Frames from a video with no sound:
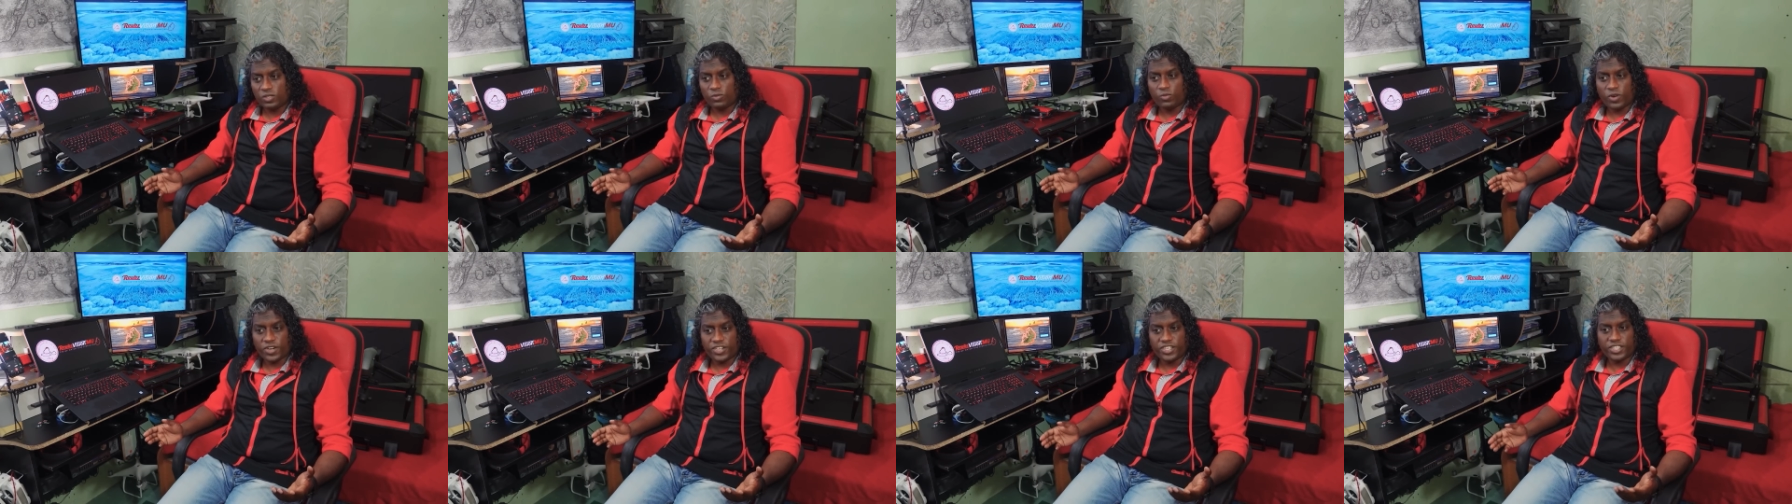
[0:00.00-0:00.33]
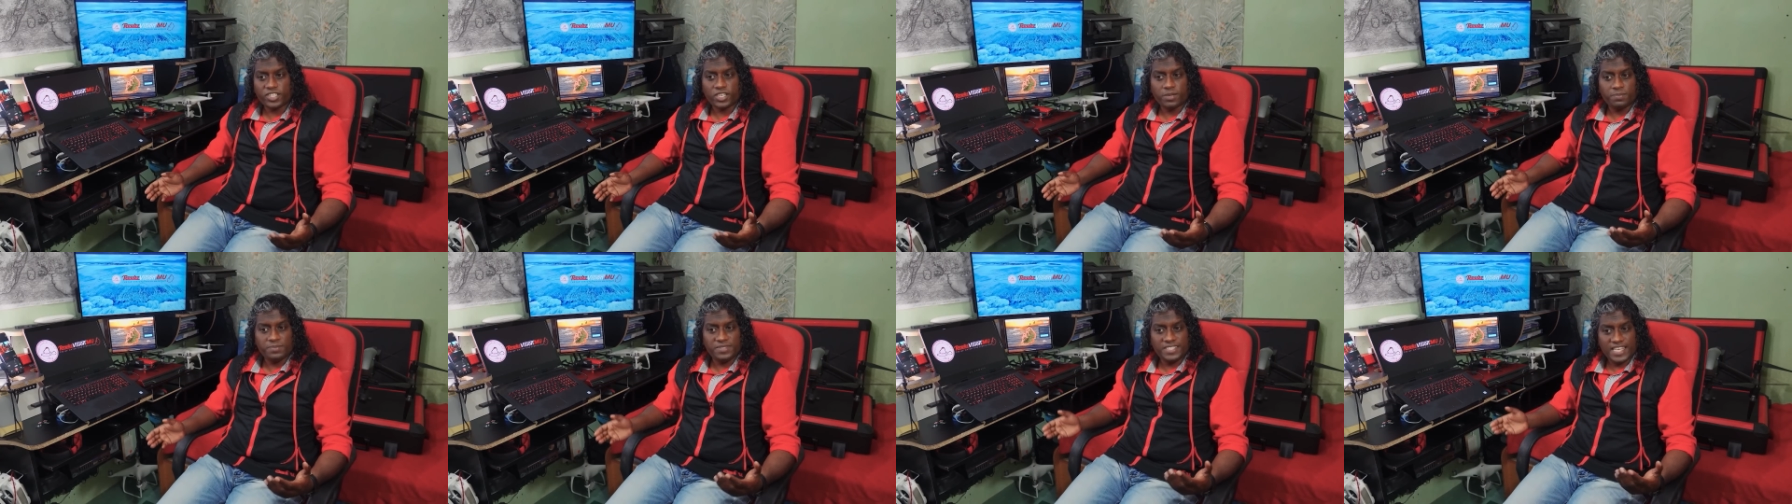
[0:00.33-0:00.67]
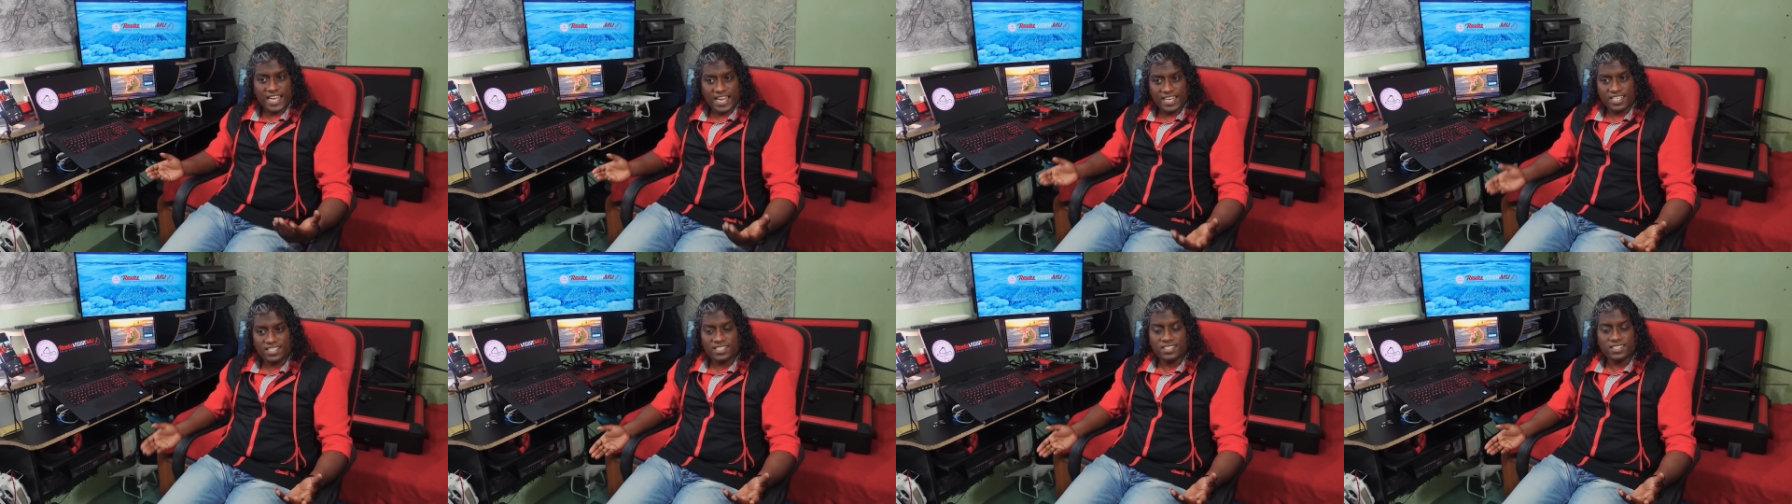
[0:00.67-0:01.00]
washing up
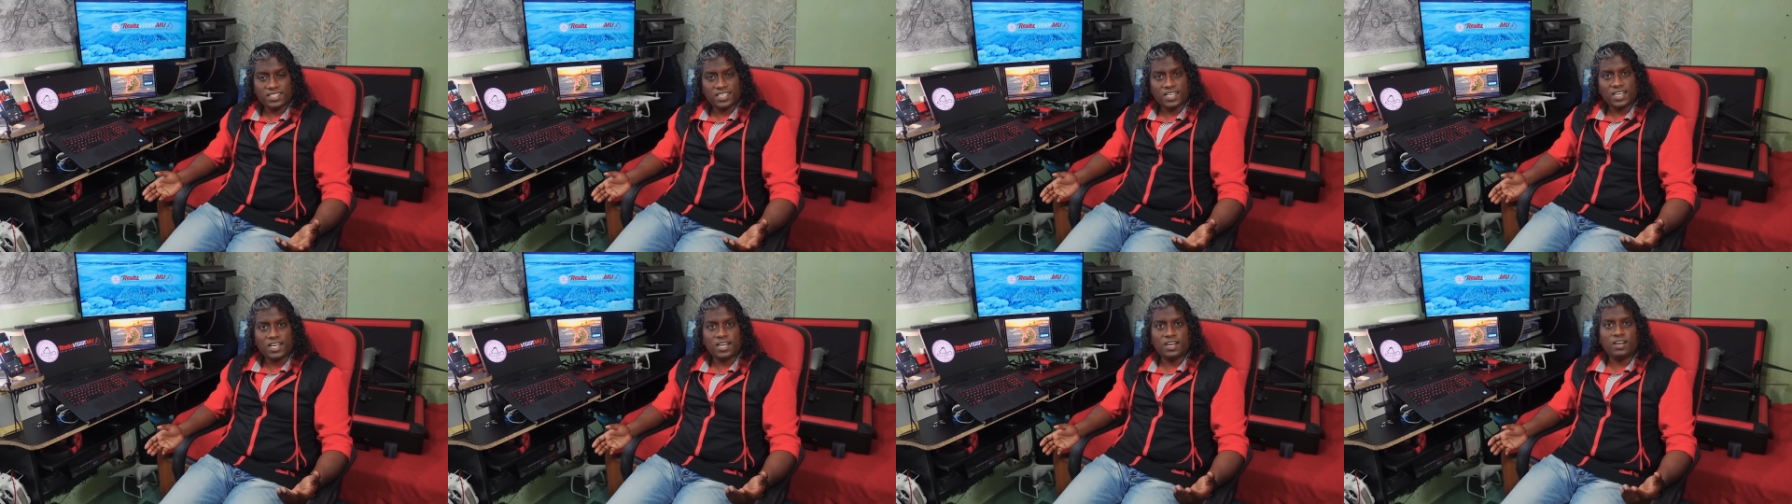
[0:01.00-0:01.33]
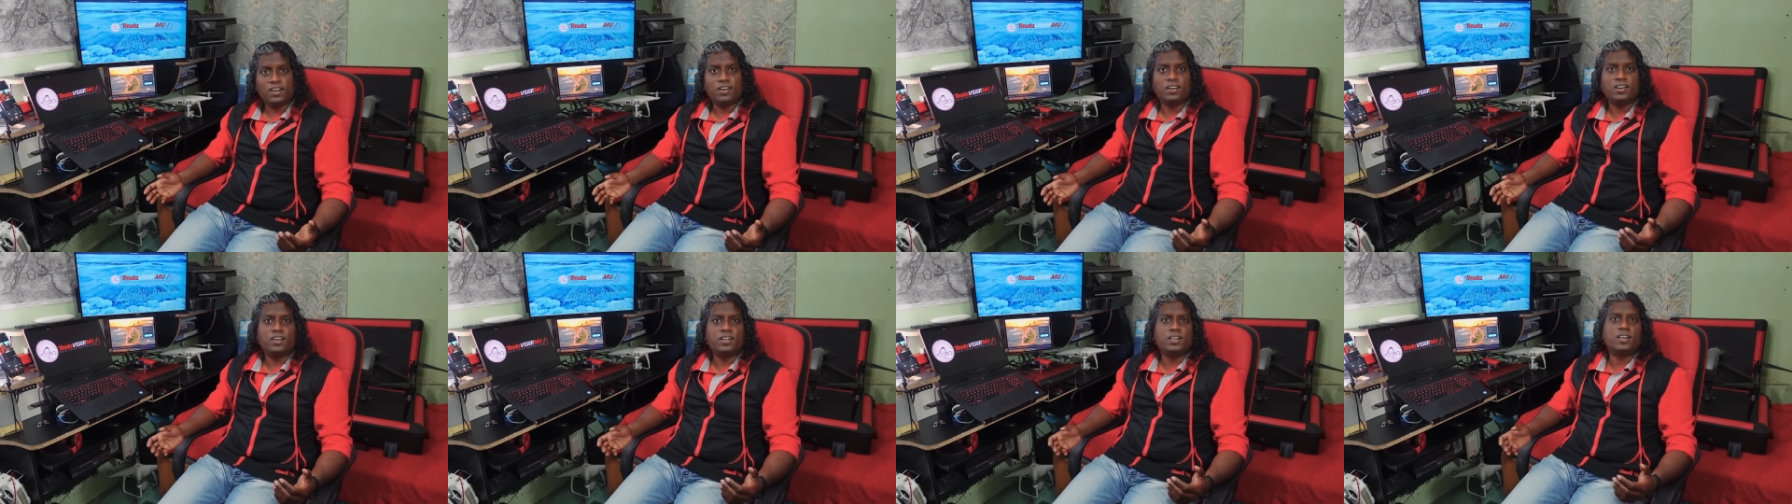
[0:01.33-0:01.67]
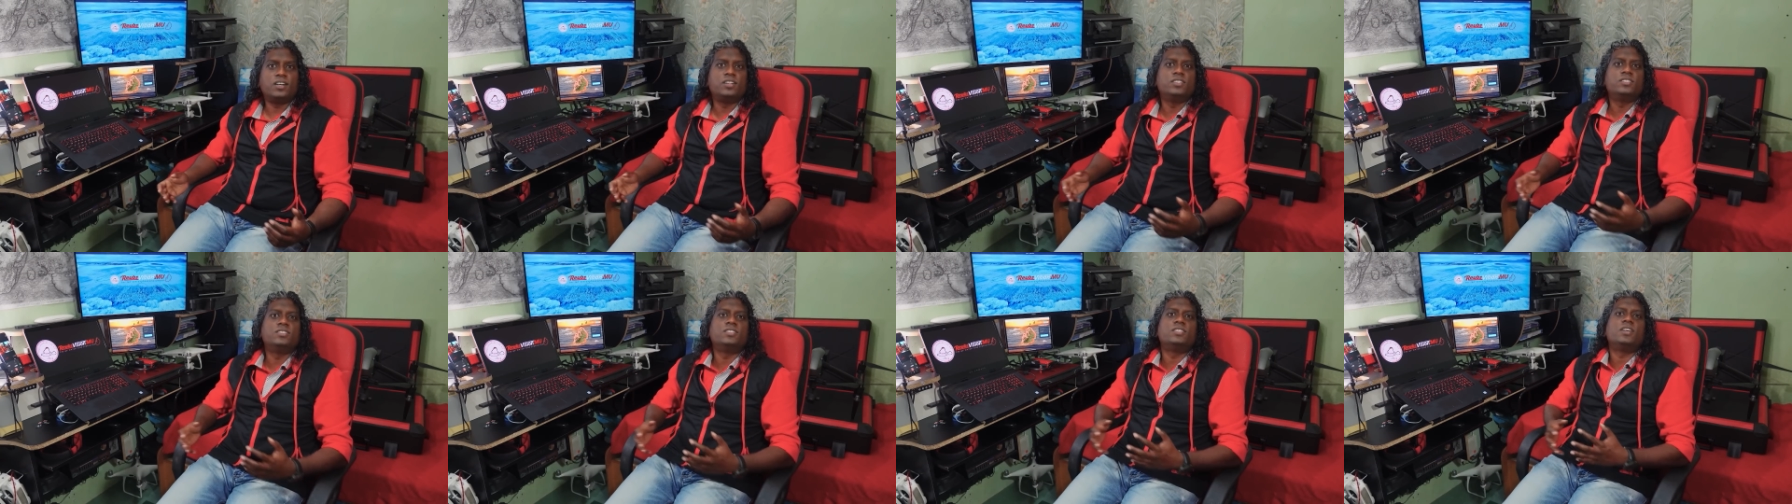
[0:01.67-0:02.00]
dead
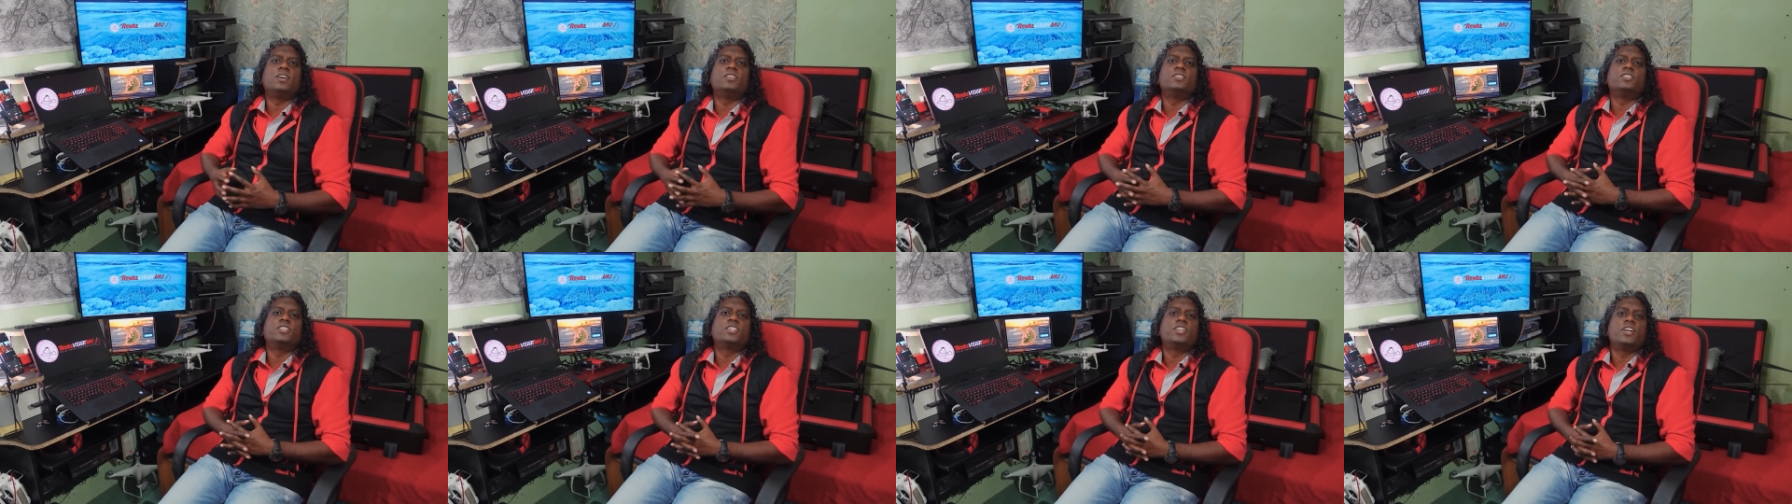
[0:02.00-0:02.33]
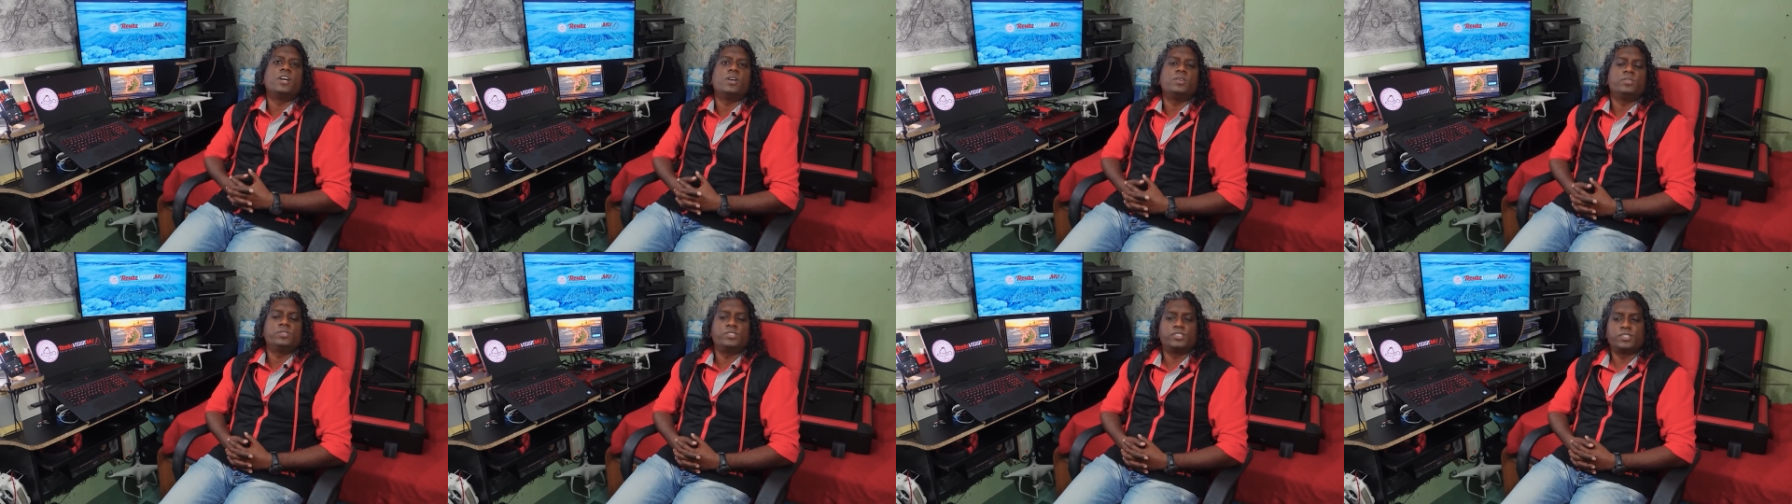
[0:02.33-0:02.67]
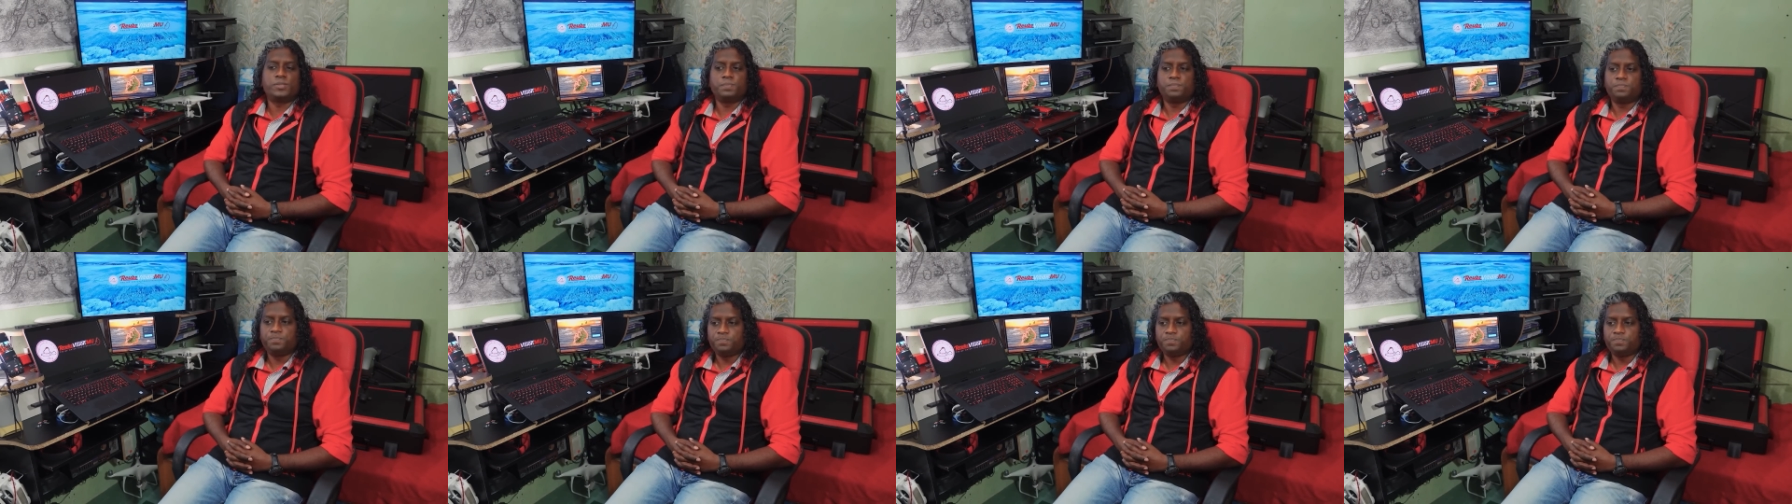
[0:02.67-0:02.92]
on the coast.